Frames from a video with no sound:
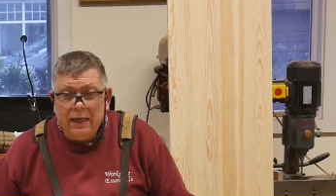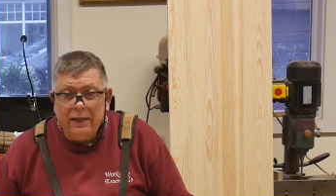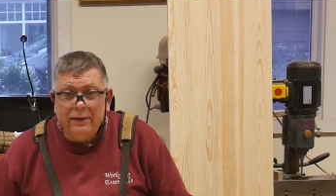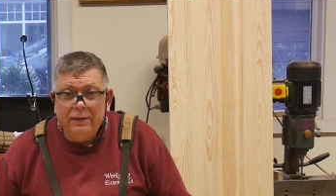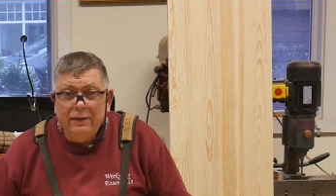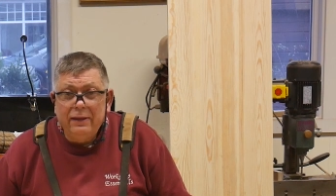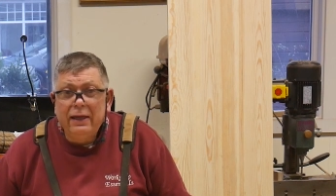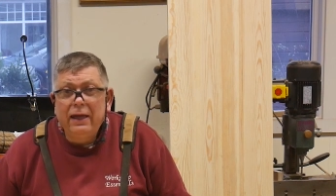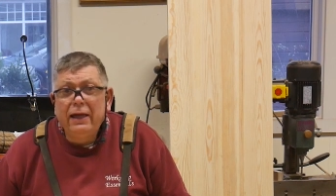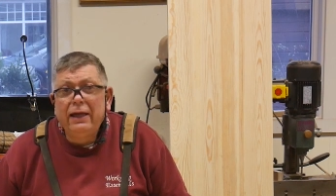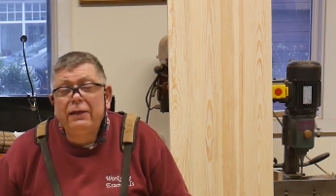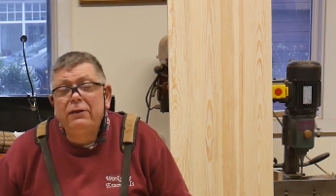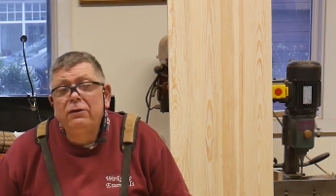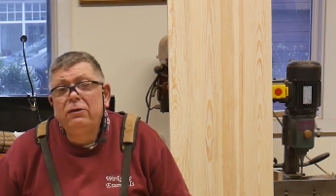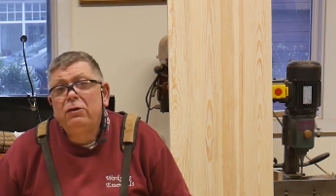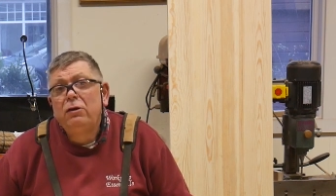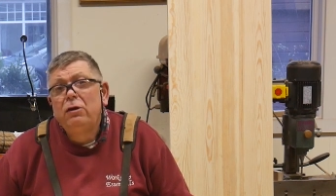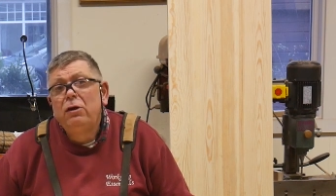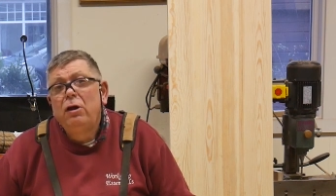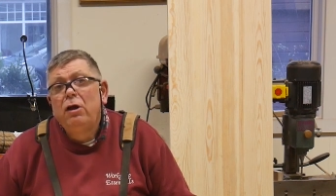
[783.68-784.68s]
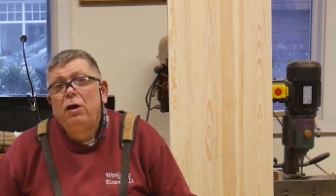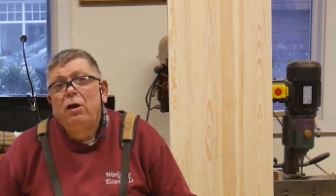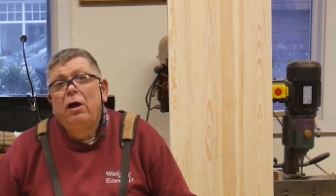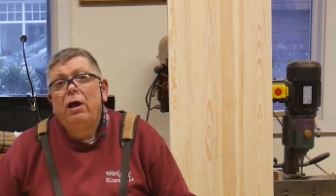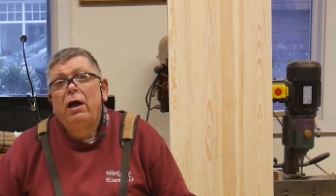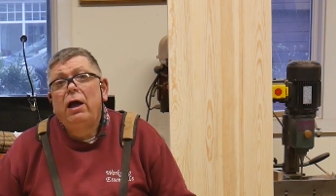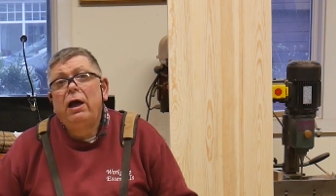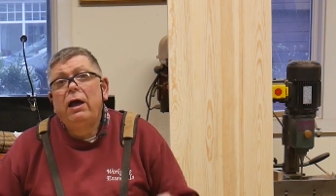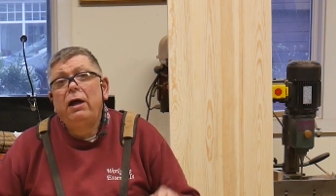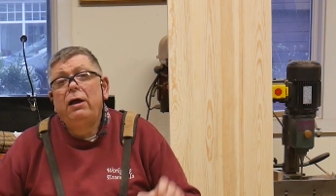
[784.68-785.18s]
and then
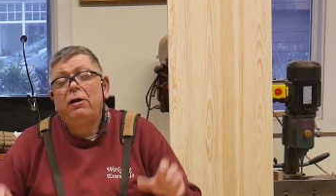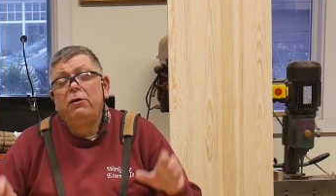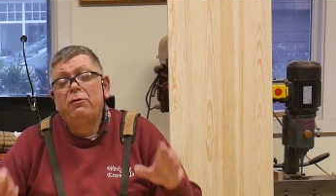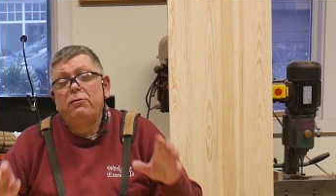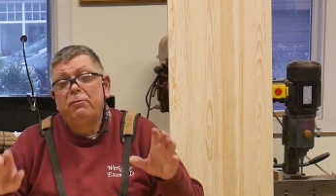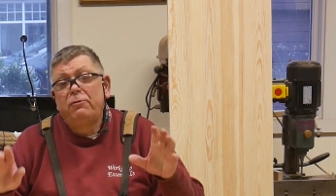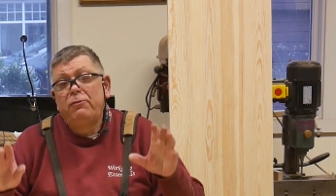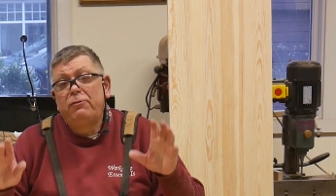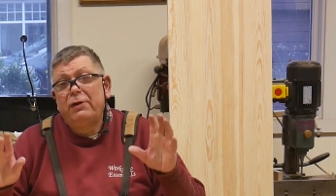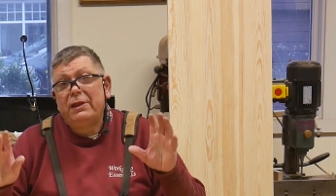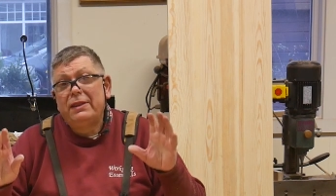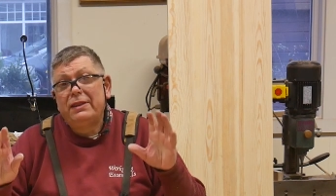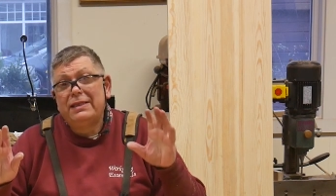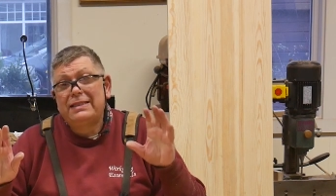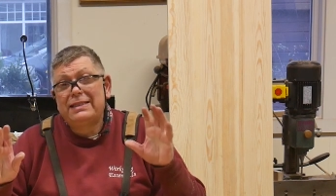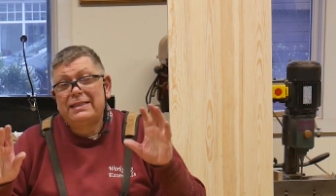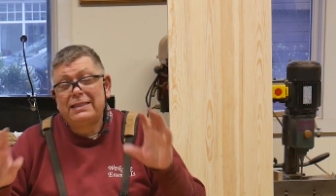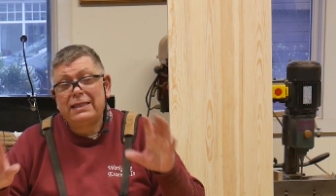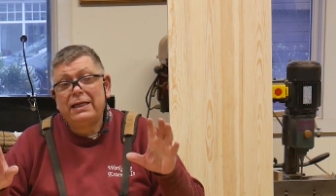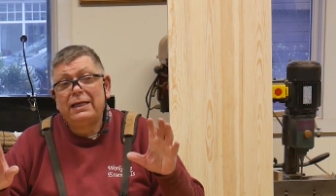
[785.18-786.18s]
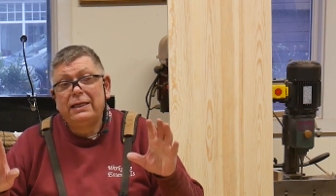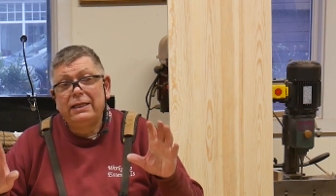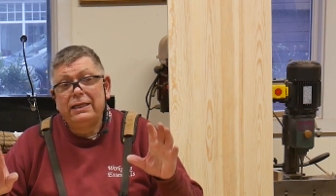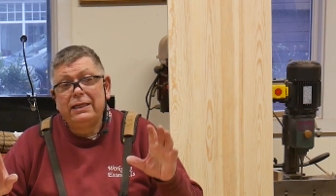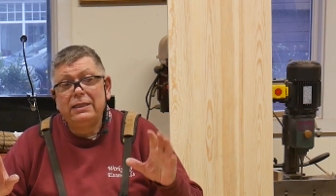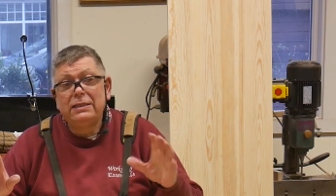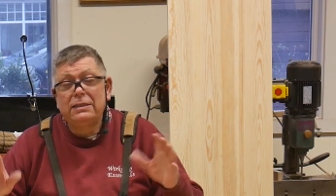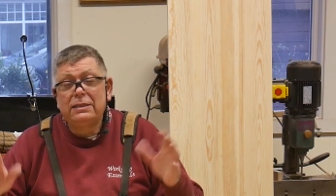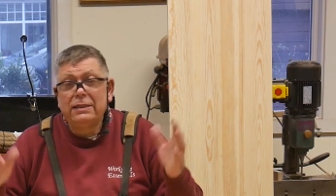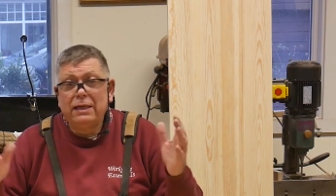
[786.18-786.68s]
fit the
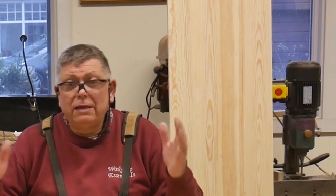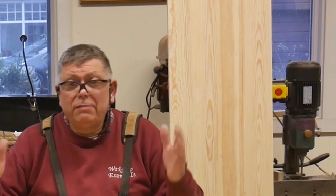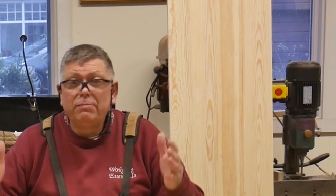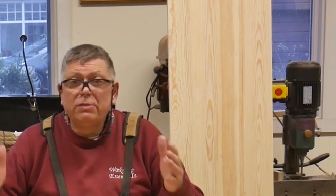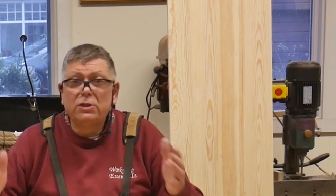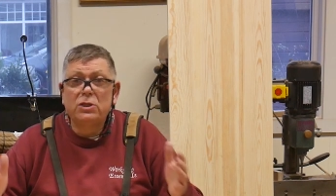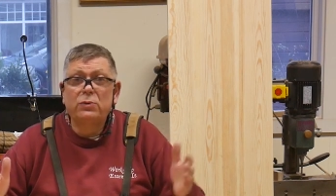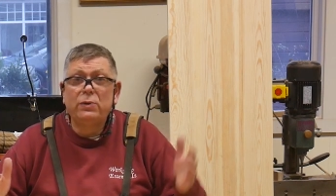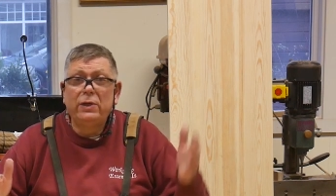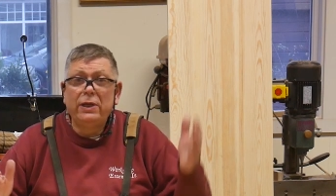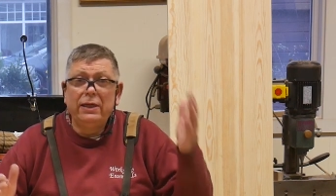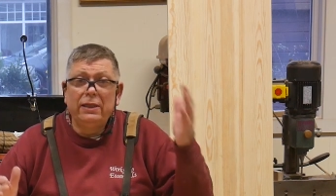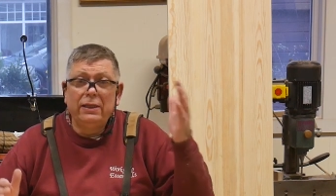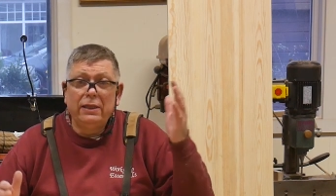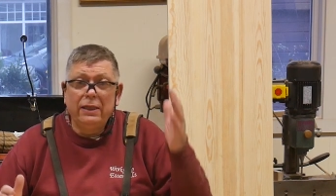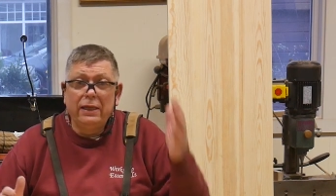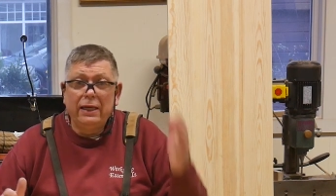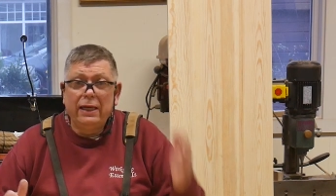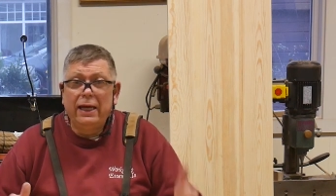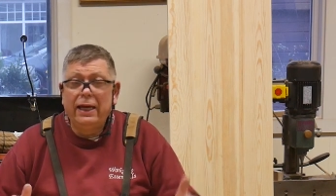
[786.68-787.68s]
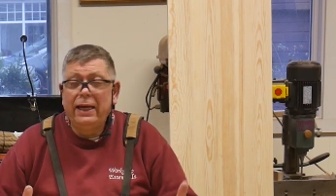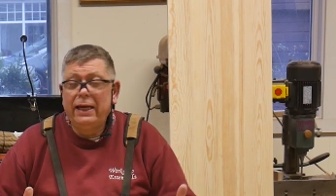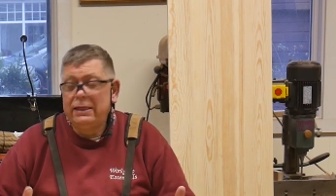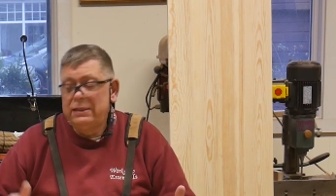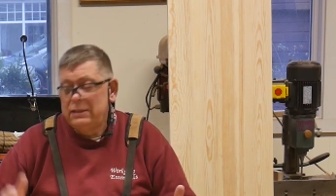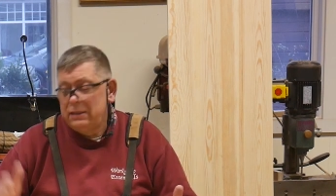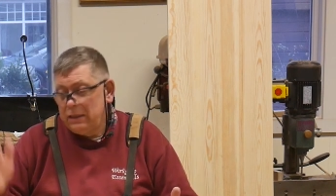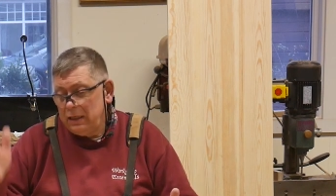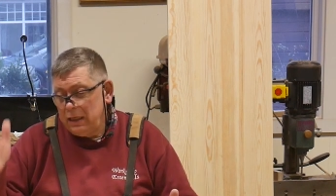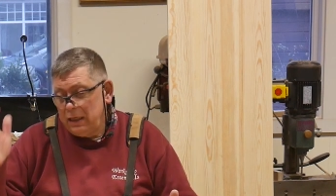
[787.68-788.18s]
sides in between the
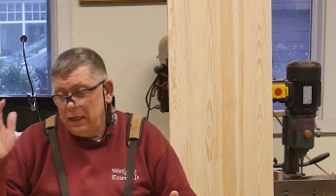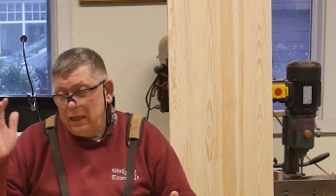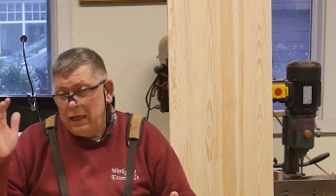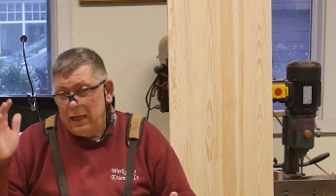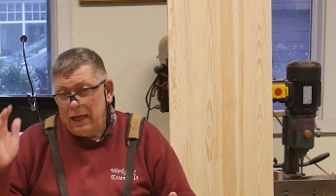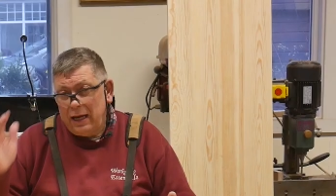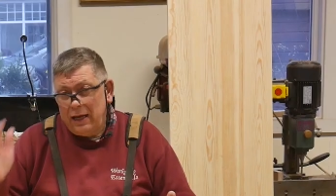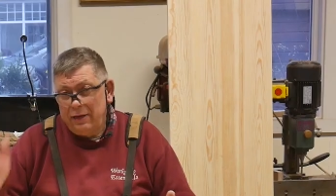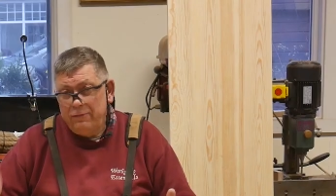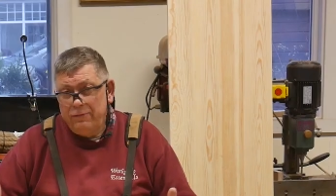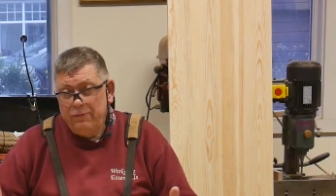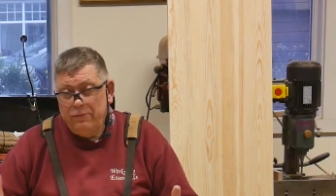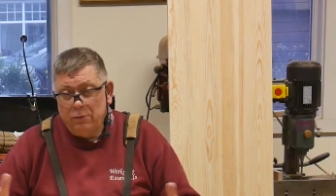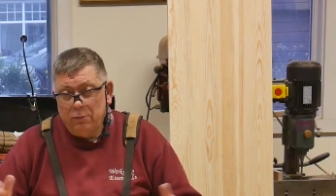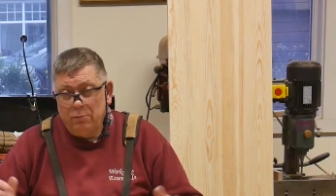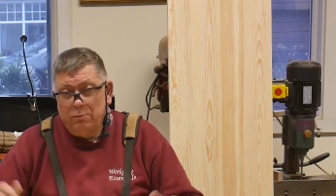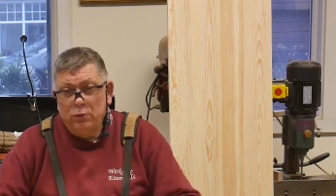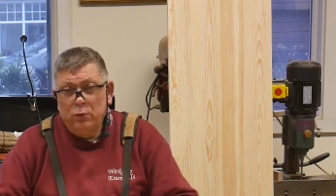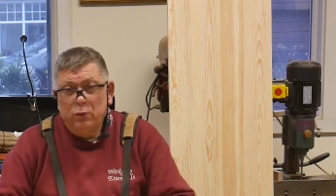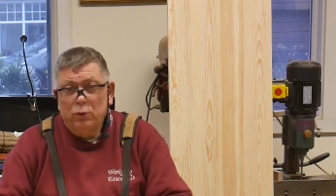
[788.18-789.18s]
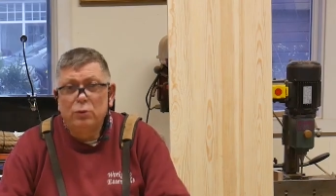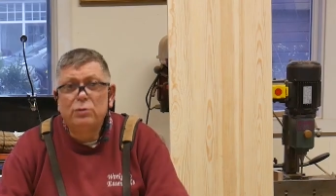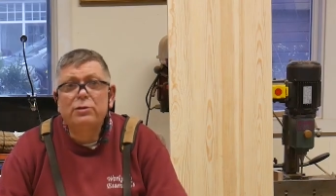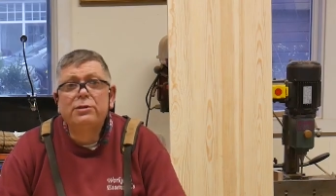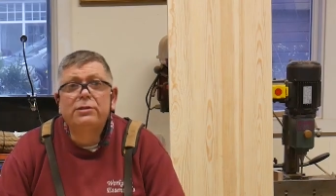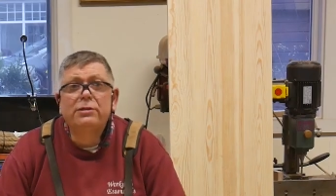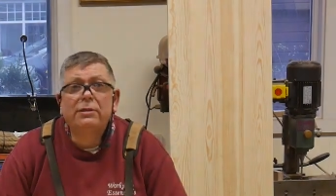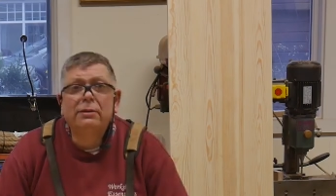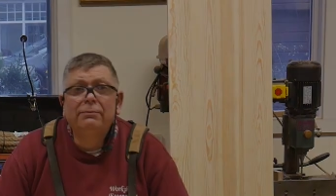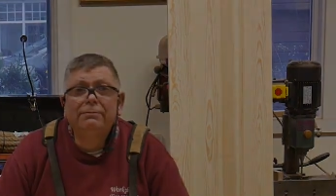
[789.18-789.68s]
head and
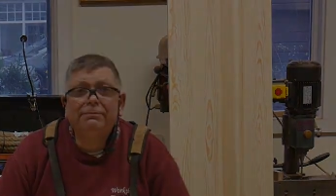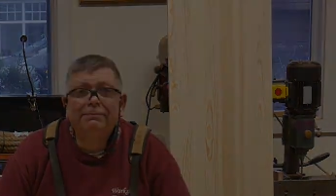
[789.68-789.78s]
footboards.